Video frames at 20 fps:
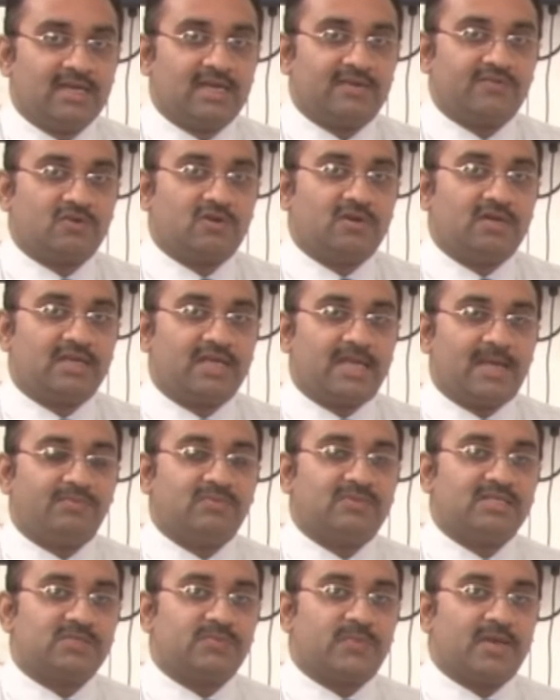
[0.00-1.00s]
We are going to keep
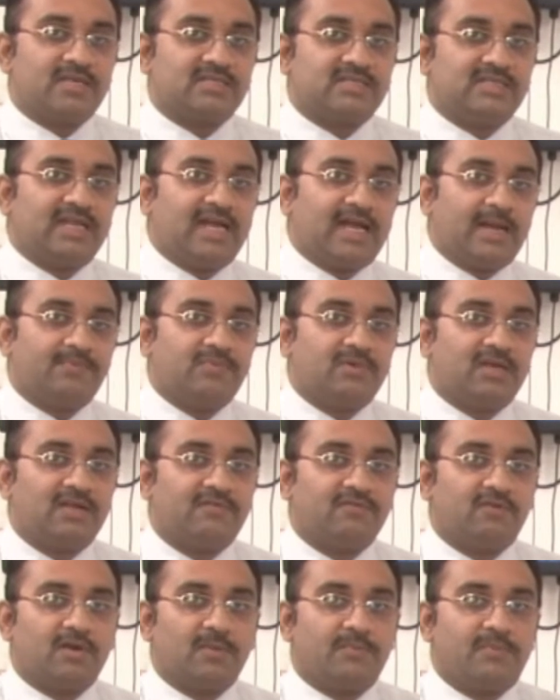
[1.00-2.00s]
this patient apneic
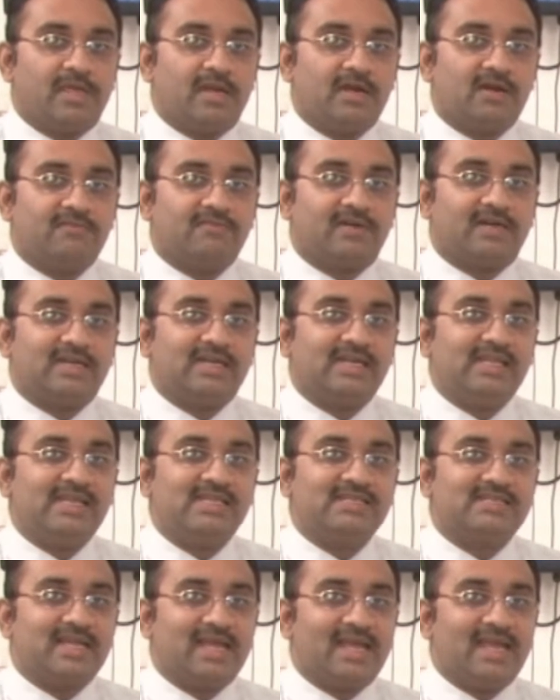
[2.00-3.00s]
for a period of at
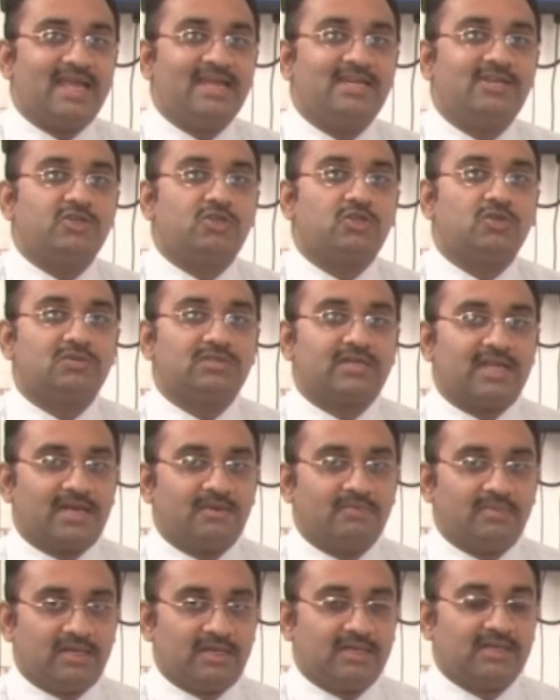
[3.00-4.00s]
least 8 to
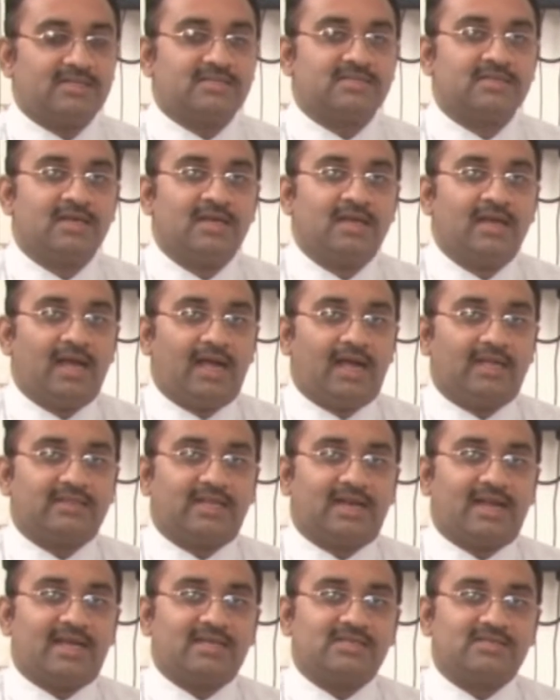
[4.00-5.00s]
10 minutes. And the
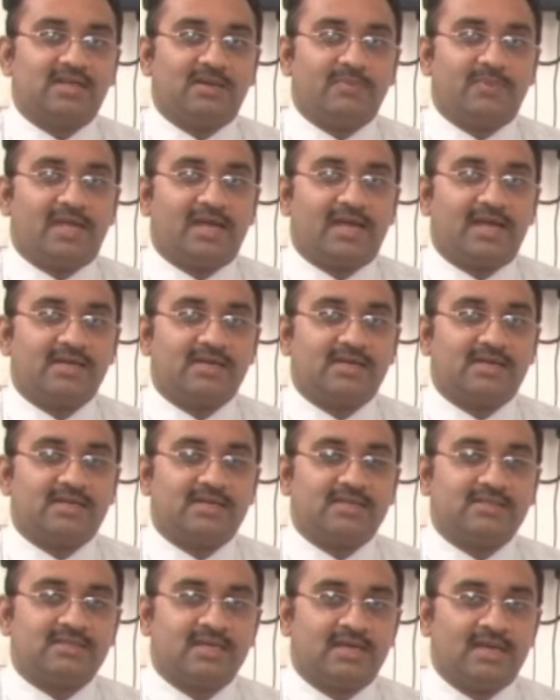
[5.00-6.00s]
rationale behind it
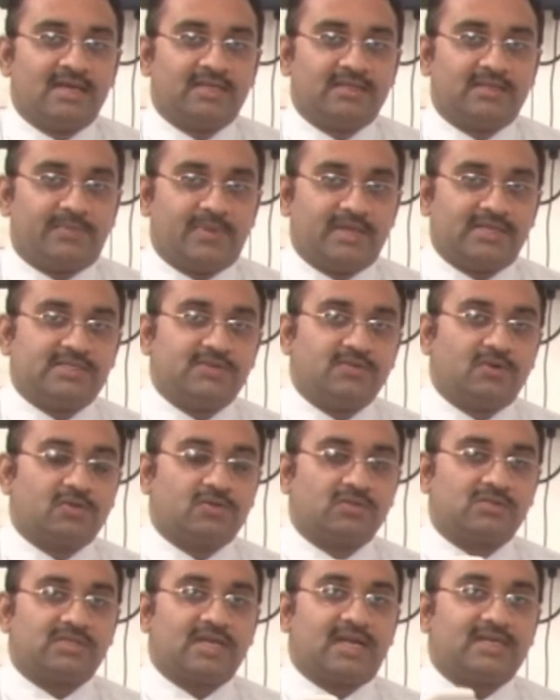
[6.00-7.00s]
is the
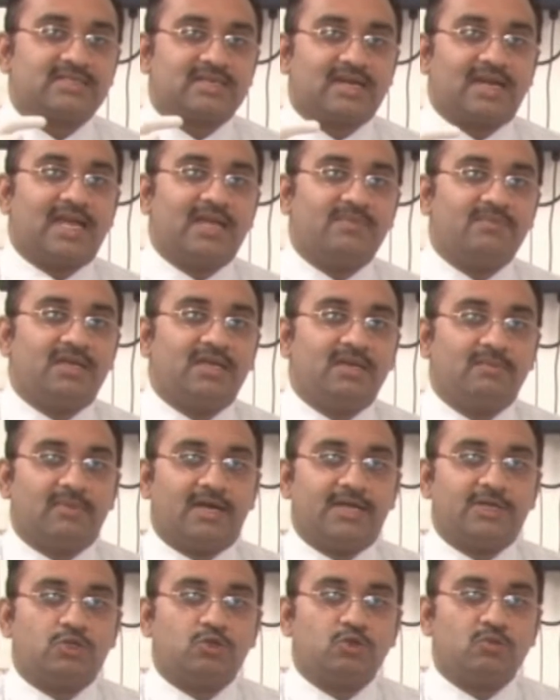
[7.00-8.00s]
PCO2 starts climbing
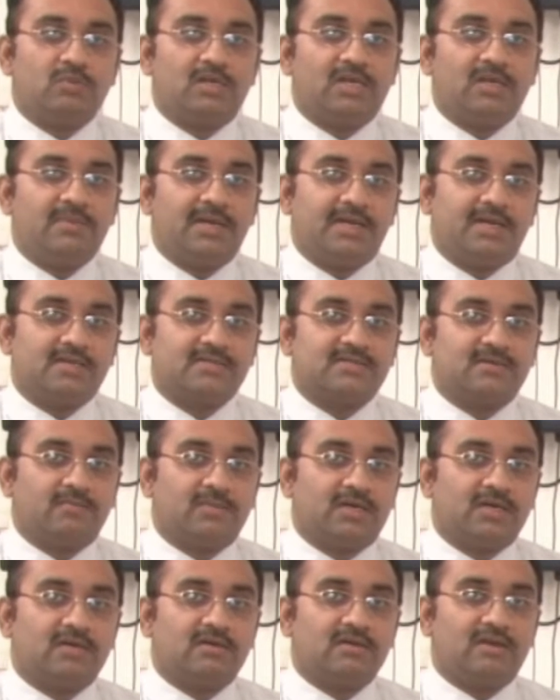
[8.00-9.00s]
by 2 millimeters of
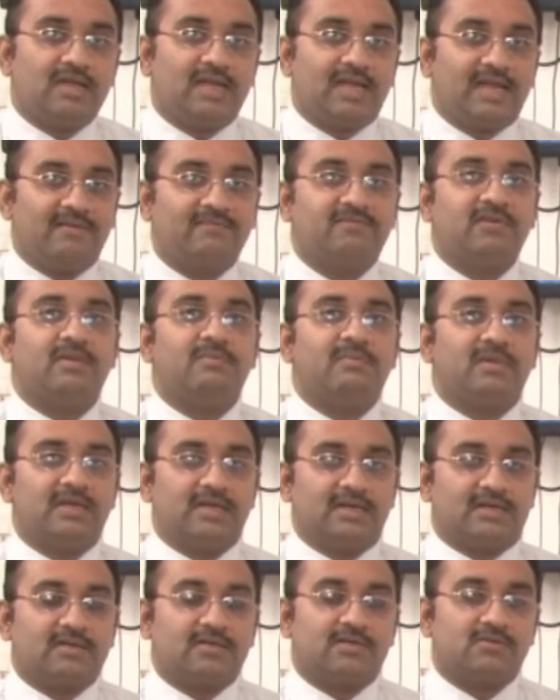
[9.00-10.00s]
mercury every
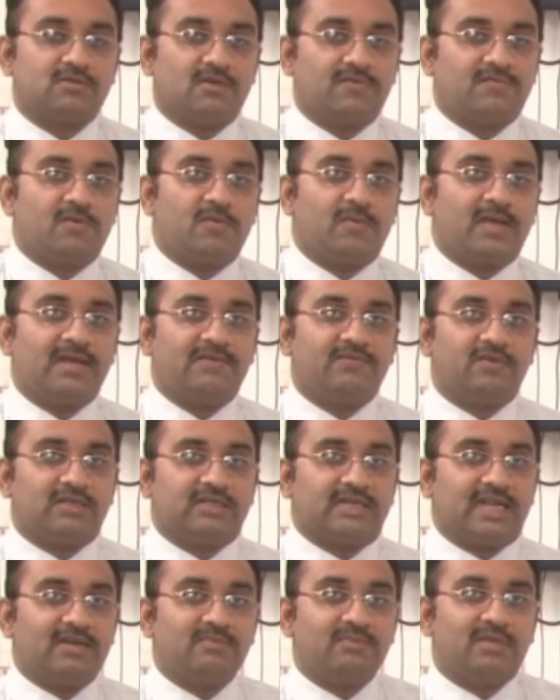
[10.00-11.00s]
minute. So, if you wait for
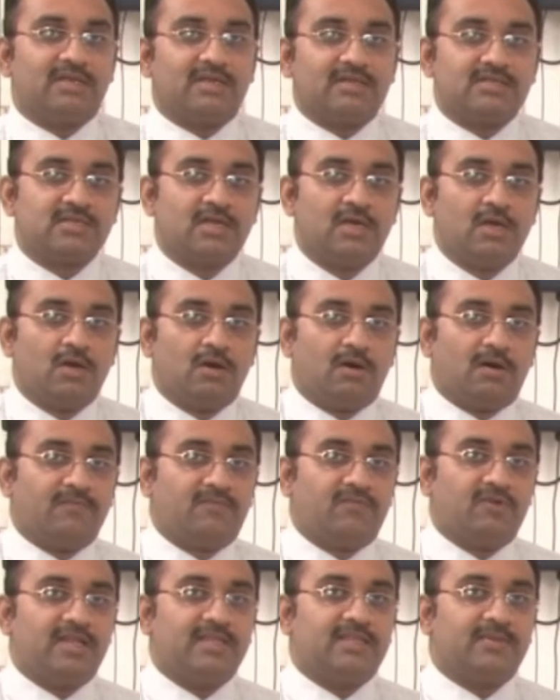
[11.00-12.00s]
10 minutes,
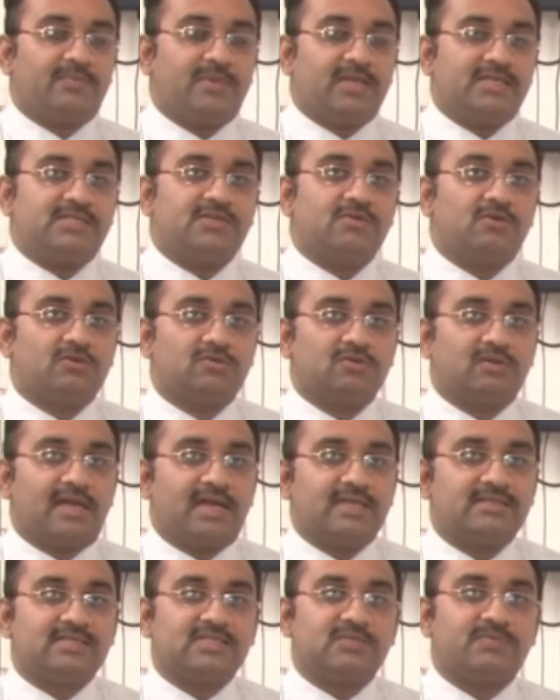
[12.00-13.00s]
hopefully the PCO2
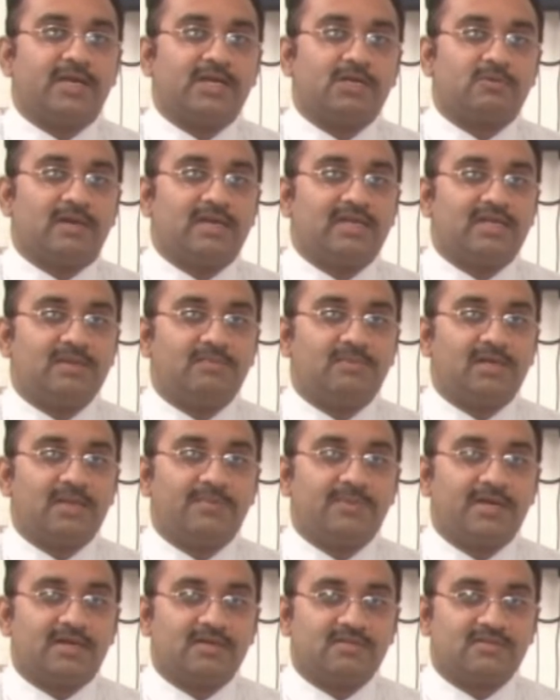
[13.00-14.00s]
rises by 20
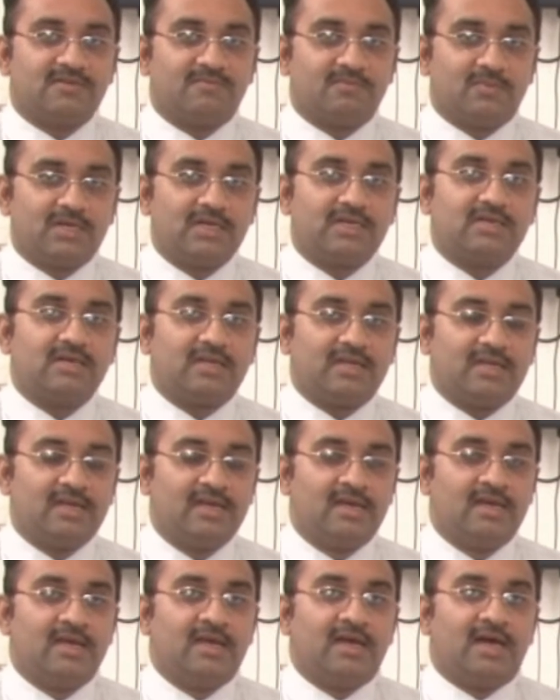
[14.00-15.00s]
millimeters of mercury.
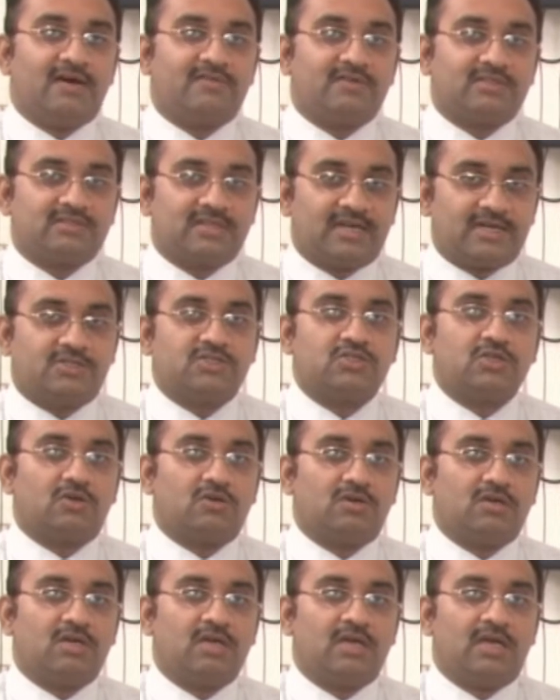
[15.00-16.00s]
Our
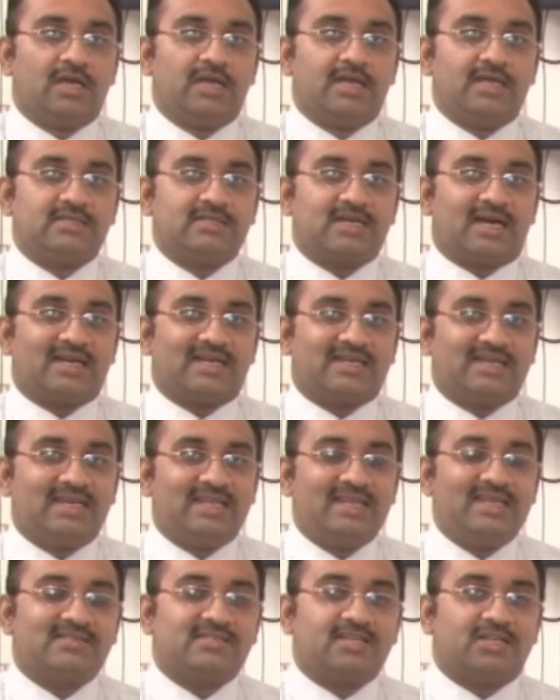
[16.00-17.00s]
threshold is at
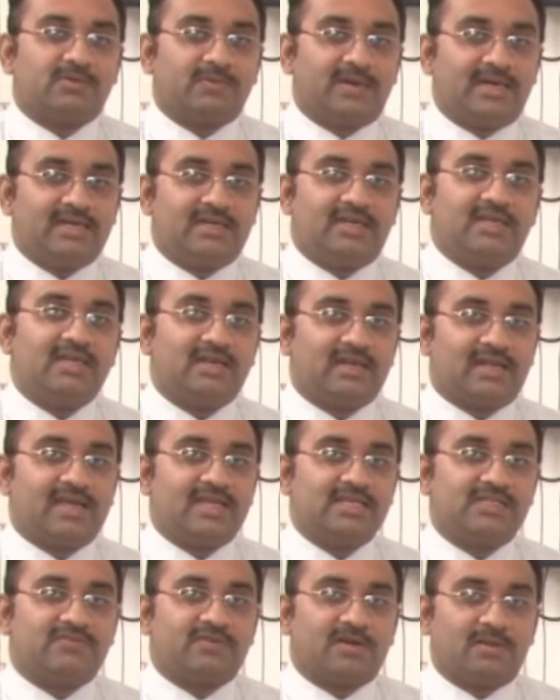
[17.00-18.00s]
least a 20
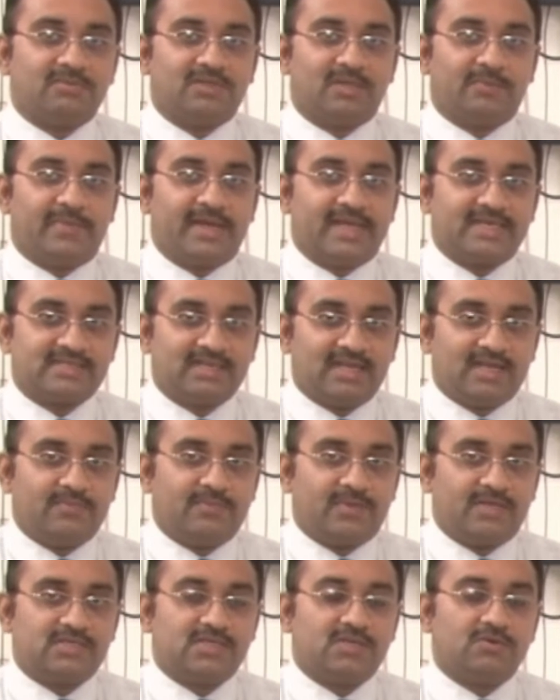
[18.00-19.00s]
rise from the baseline
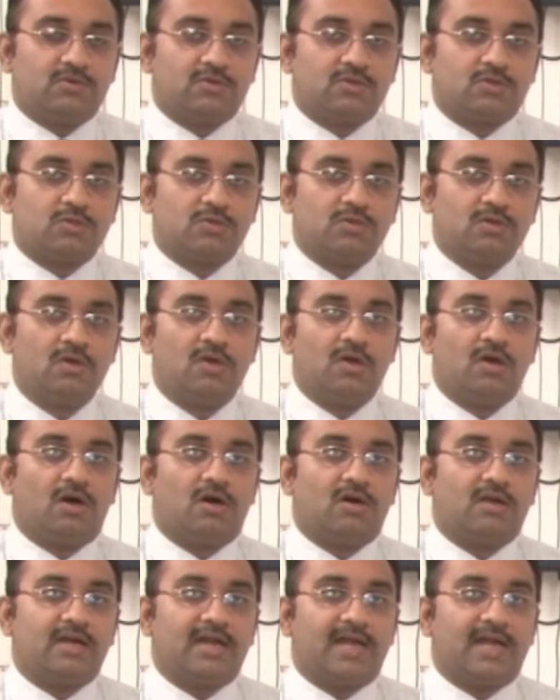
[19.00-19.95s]
PCO2 or an